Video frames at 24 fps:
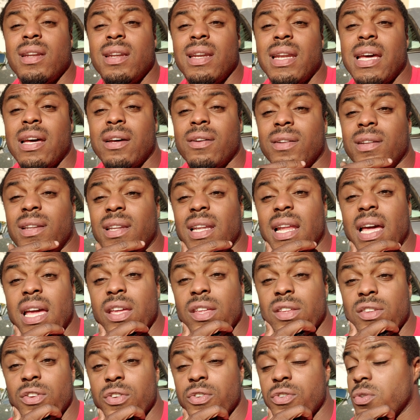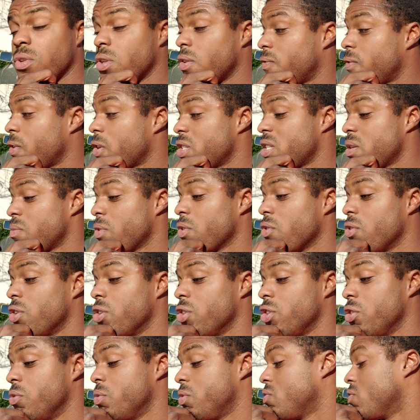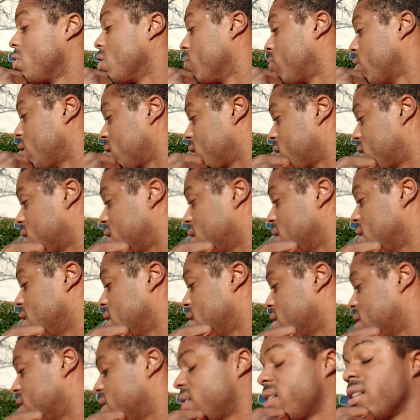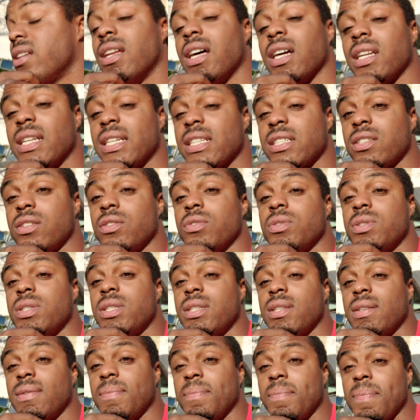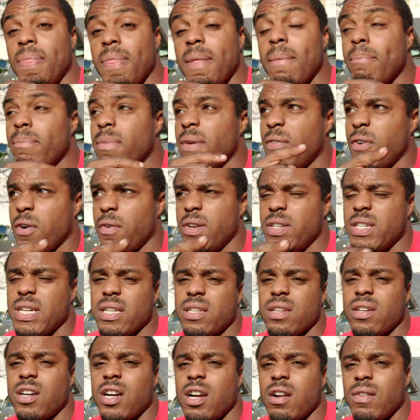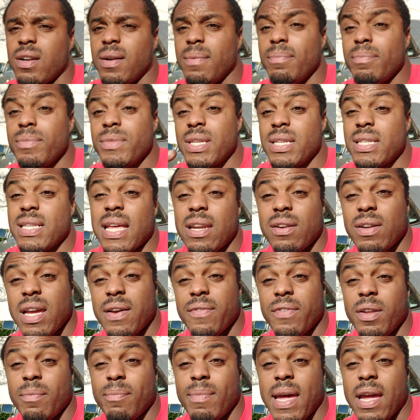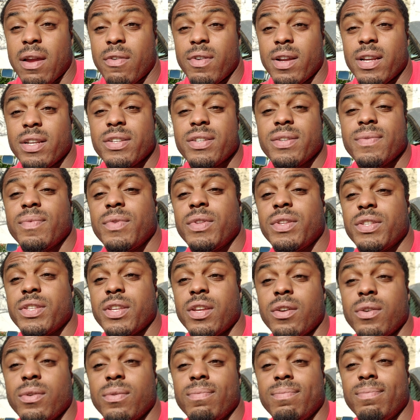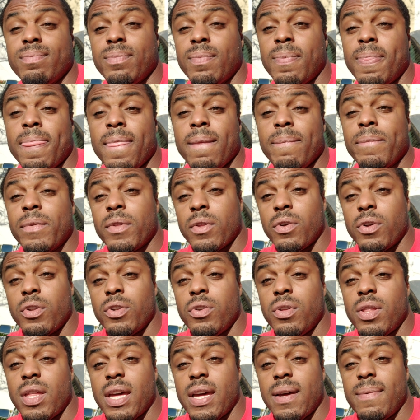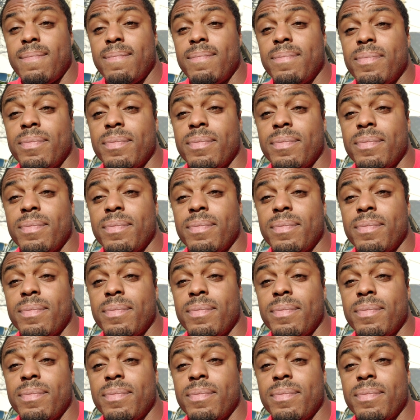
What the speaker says: Now, like usual, the first thing we're going to do is we're going to break the lug nuts loose before we jack the car up, since I don't have an impact wrench. So, going to do that.